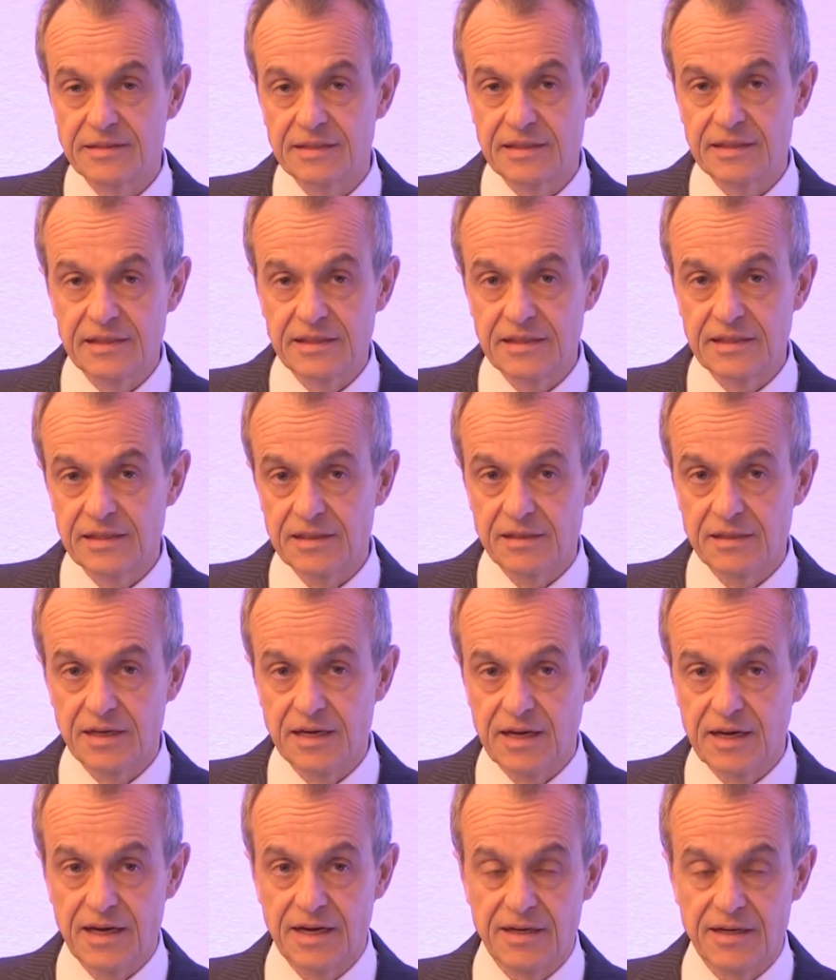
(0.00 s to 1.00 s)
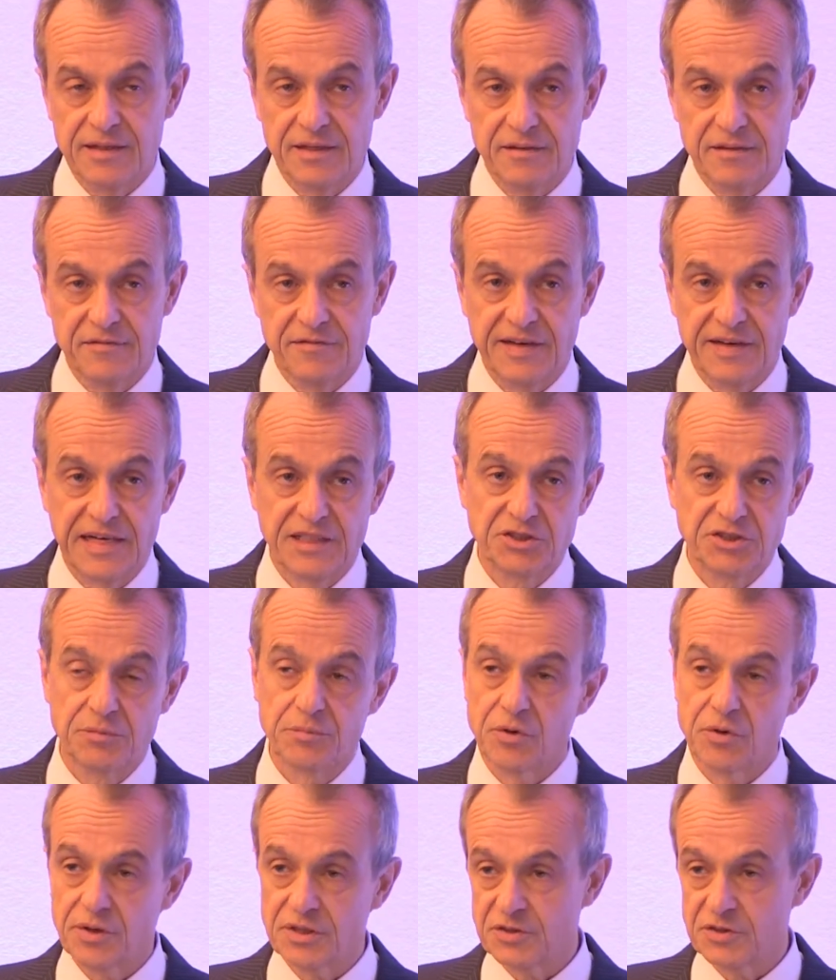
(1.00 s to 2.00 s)
The
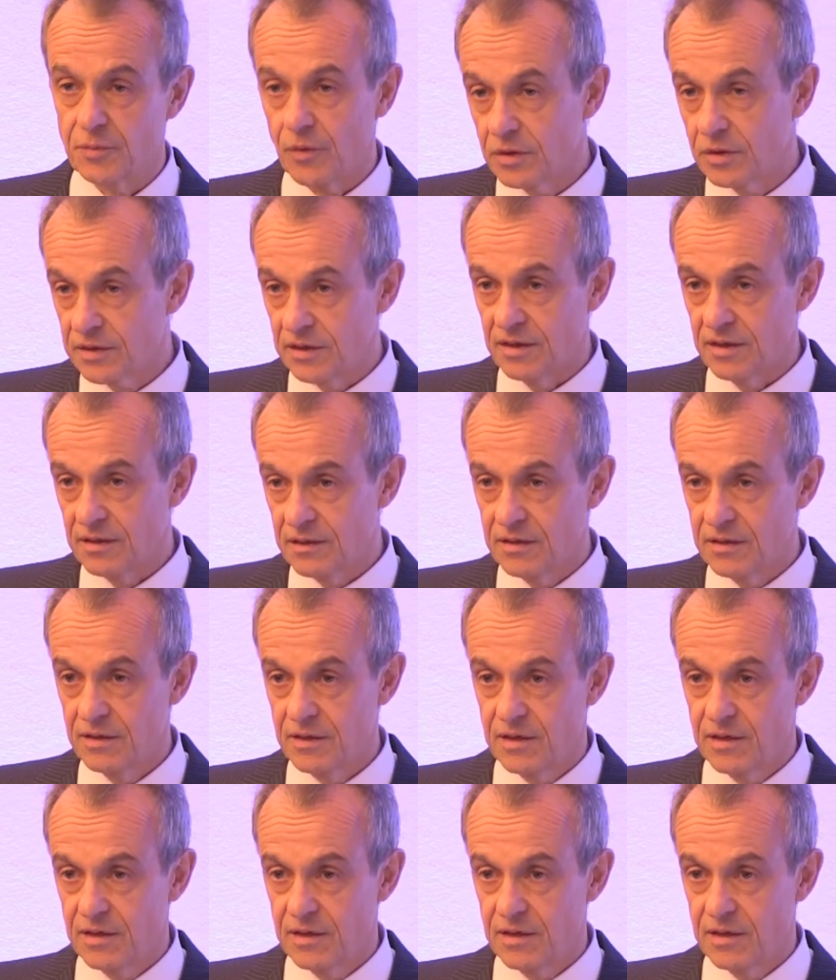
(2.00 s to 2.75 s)
financial brokerage model